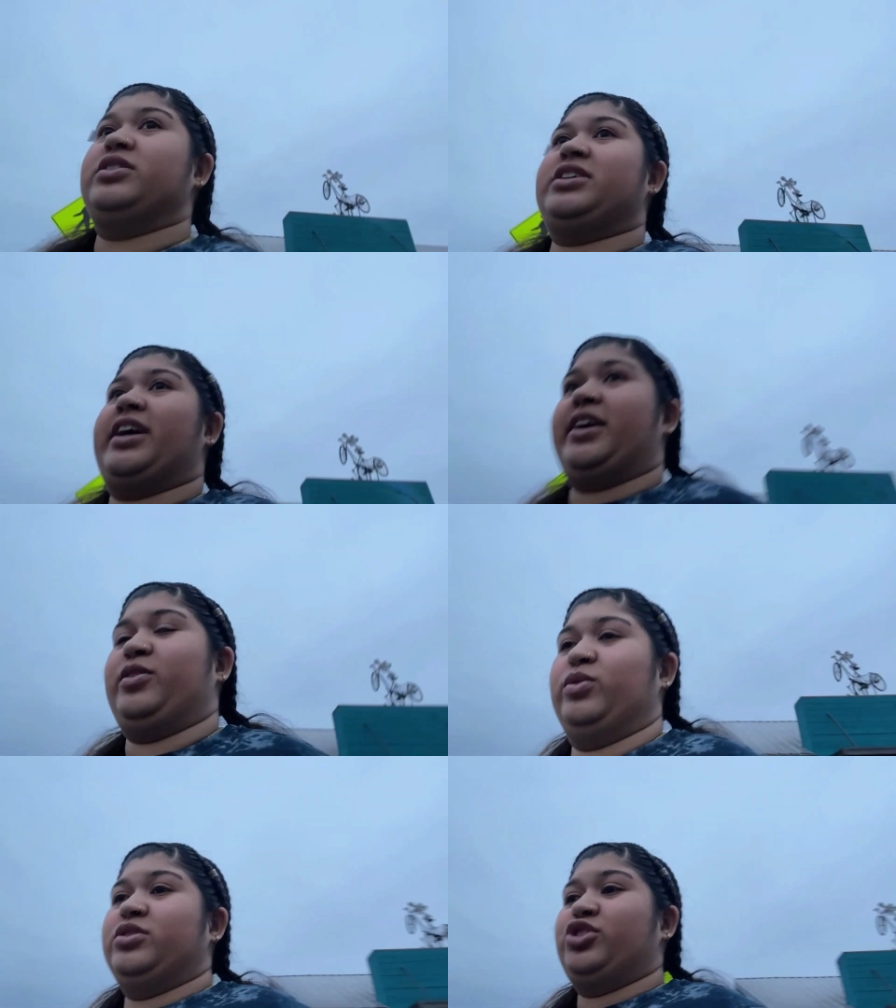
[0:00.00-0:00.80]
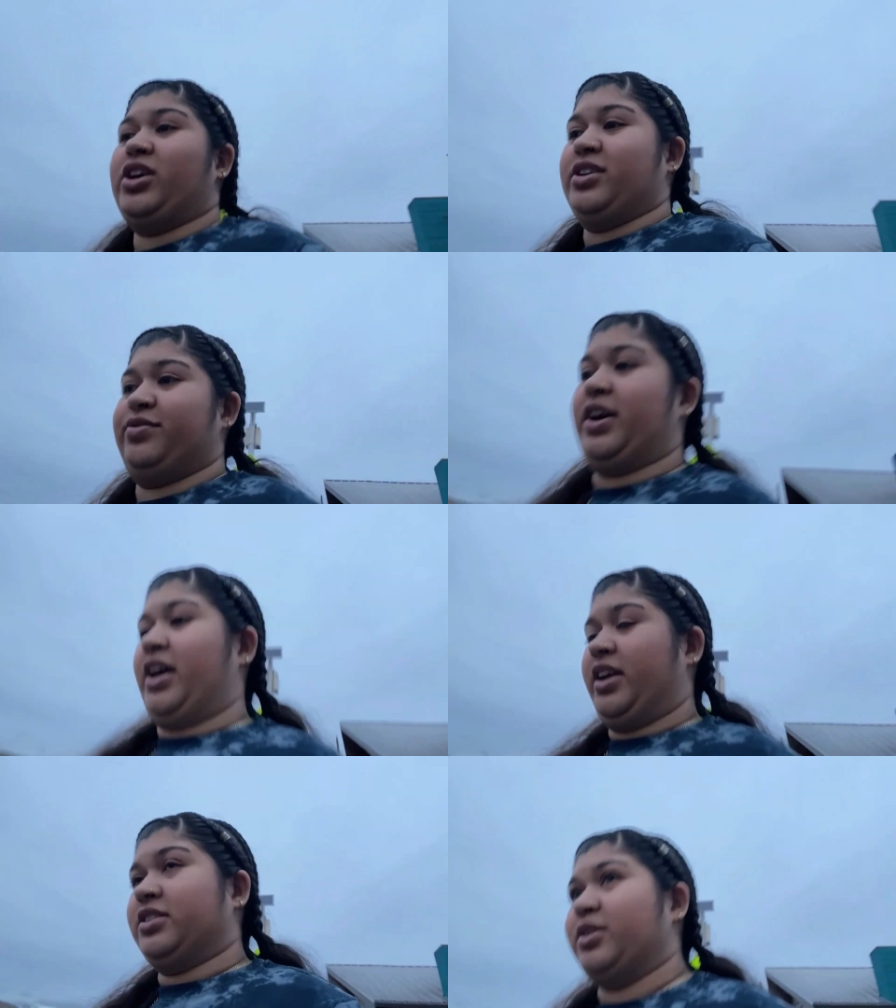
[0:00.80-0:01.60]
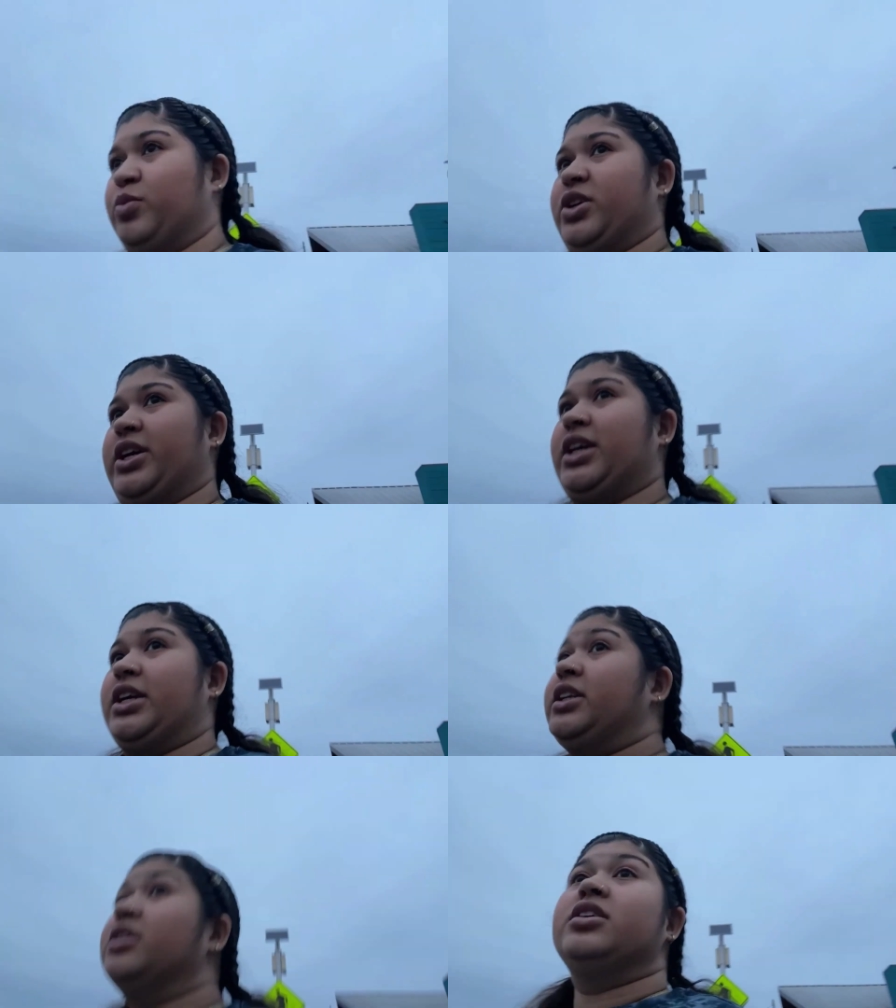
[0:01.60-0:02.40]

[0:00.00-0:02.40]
the town trying to find somewhere to eat.